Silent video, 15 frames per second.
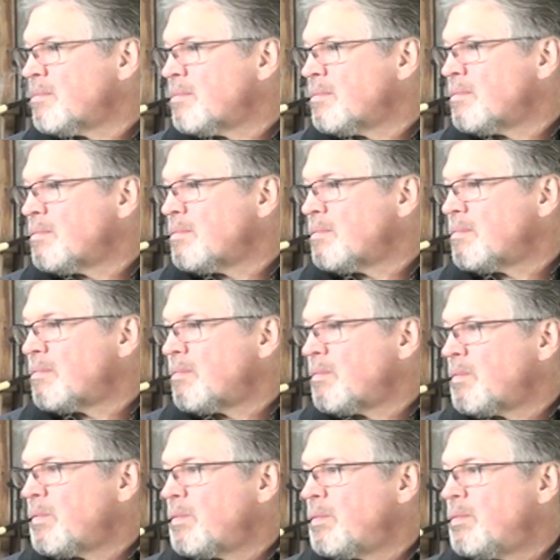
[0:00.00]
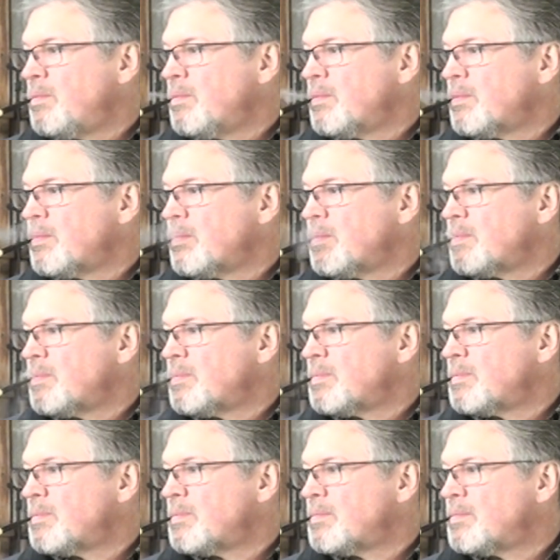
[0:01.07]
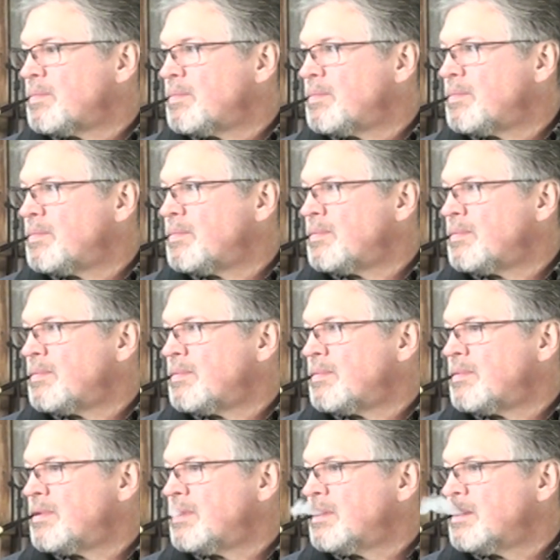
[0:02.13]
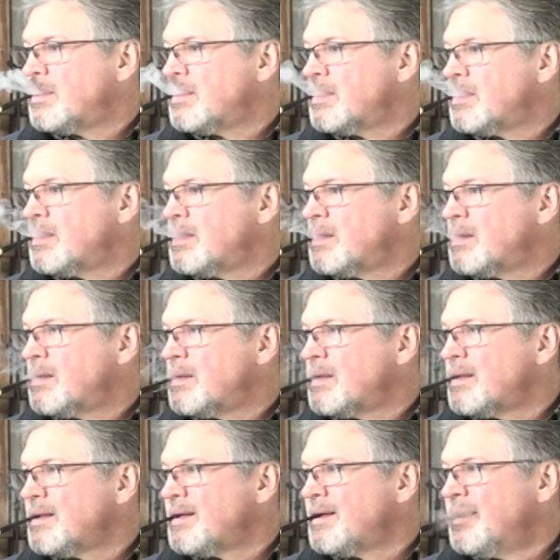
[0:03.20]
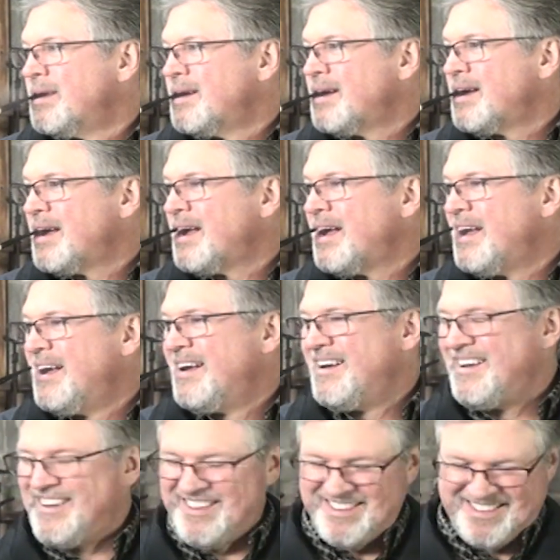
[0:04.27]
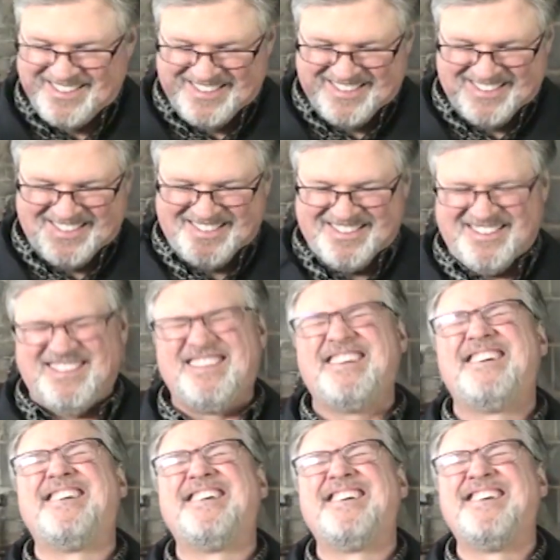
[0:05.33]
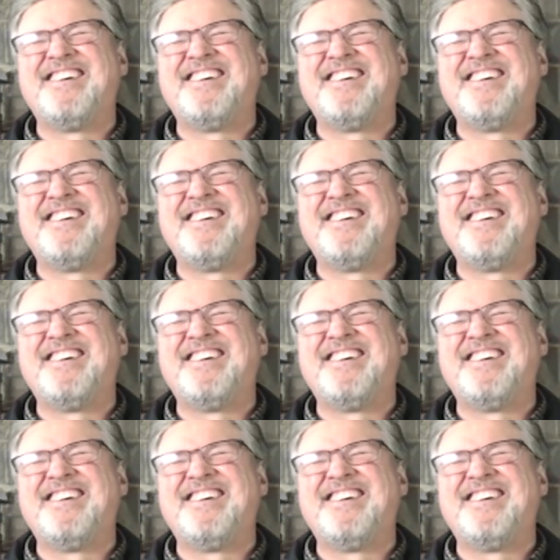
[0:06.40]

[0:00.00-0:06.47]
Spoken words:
[no speech]